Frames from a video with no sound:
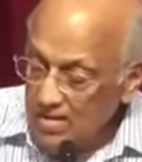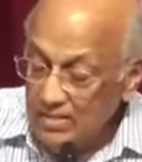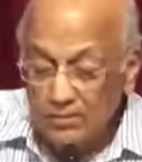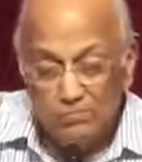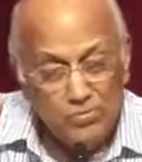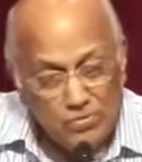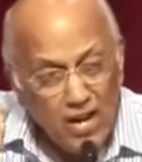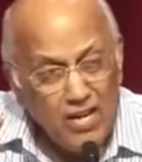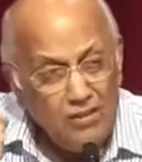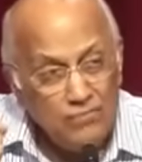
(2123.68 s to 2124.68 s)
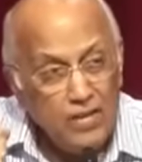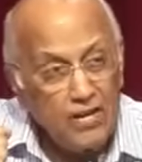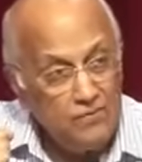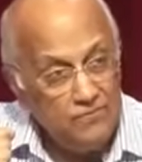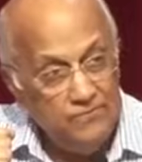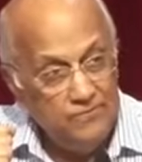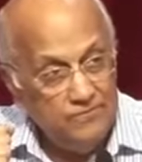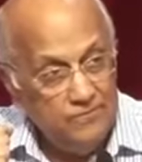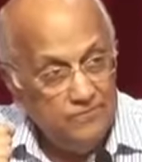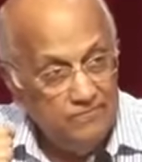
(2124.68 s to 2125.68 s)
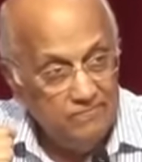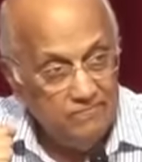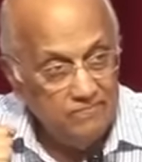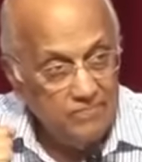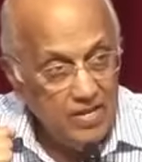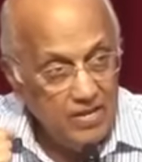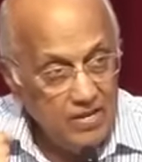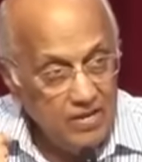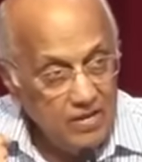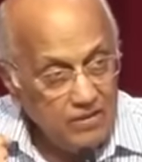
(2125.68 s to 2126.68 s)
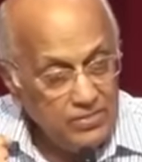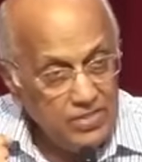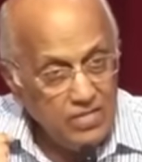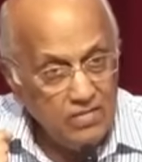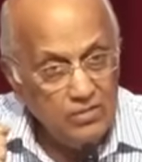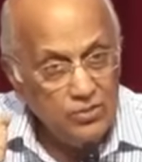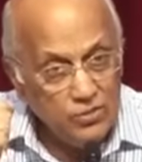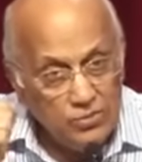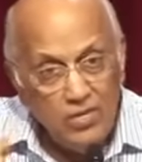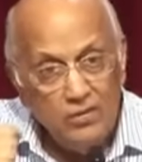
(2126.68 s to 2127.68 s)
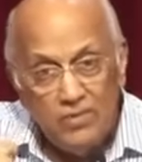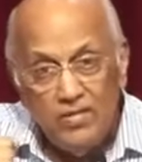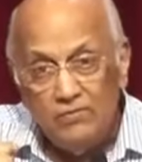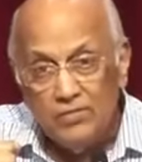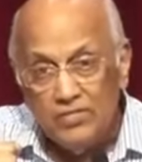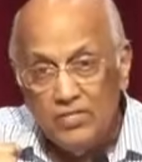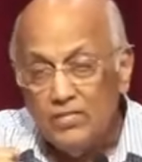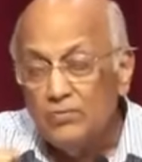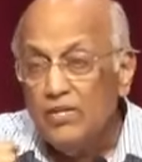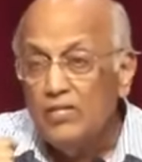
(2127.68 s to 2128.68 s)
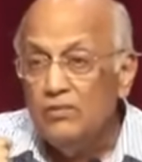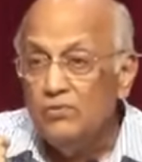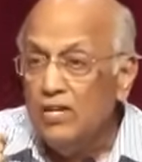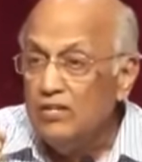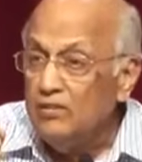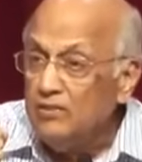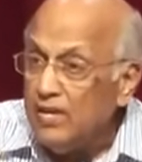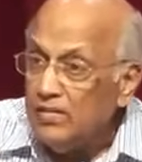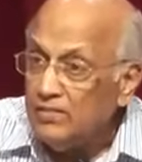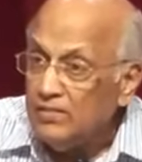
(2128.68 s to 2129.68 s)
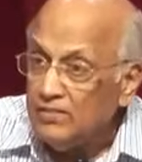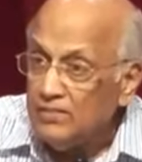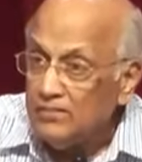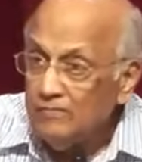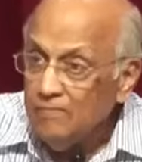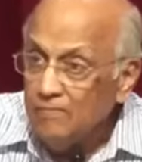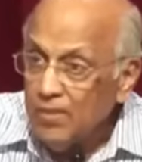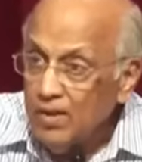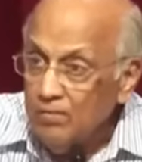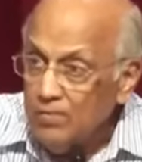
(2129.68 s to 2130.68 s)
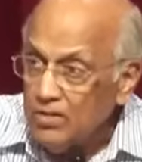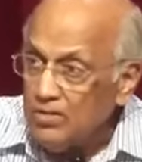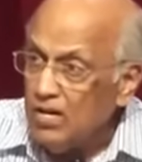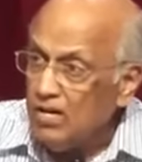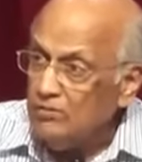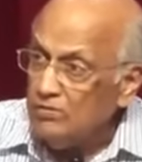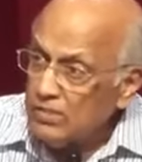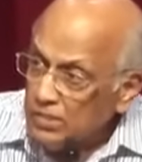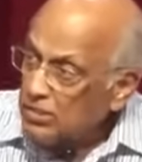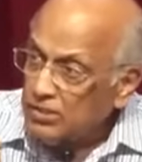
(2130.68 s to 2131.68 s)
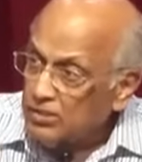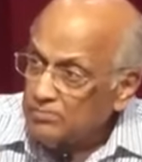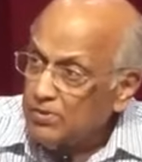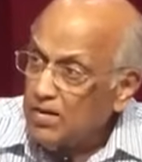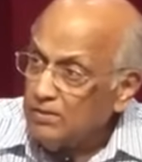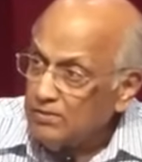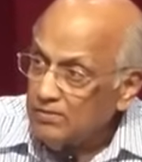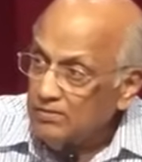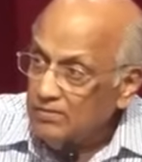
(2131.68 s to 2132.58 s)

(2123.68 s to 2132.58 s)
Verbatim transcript: It's the pride of life. And I've seen it in so many believers, and that's why they don't get grace. Because God resists the proud.